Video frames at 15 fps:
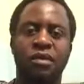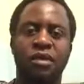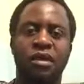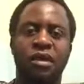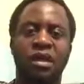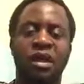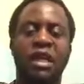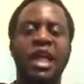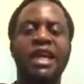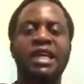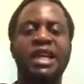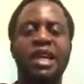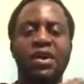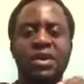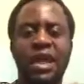Let
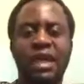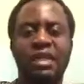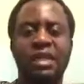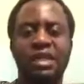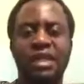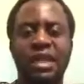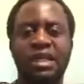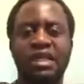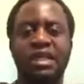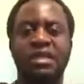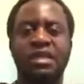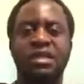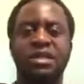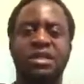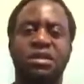the United
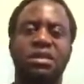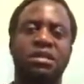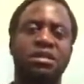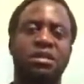Nations